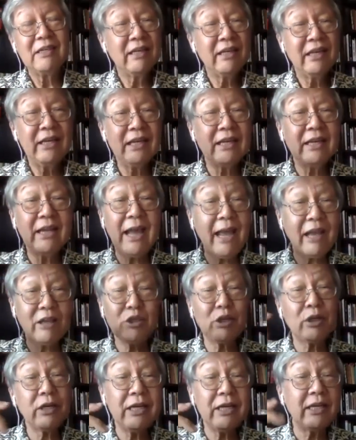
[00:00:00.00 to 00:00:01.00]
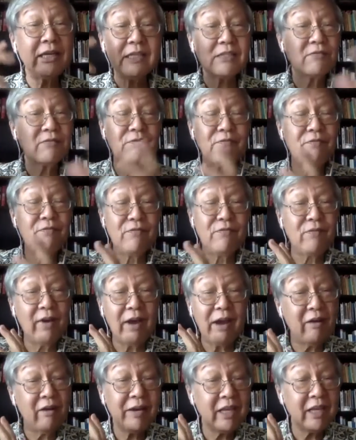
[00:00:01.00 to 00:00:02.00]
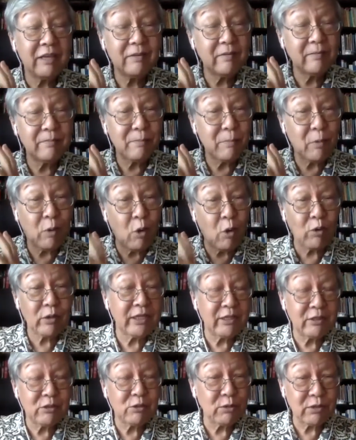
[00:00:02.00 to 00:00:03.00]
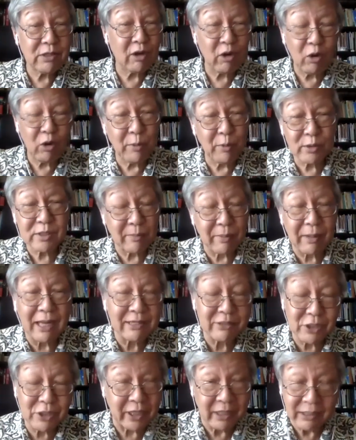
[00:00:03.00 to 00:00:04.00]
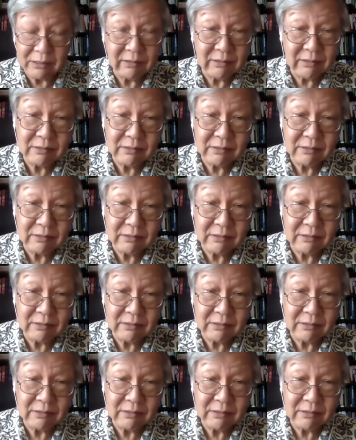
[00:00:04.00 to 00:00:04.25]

It actually is very hooked into the global supply chain.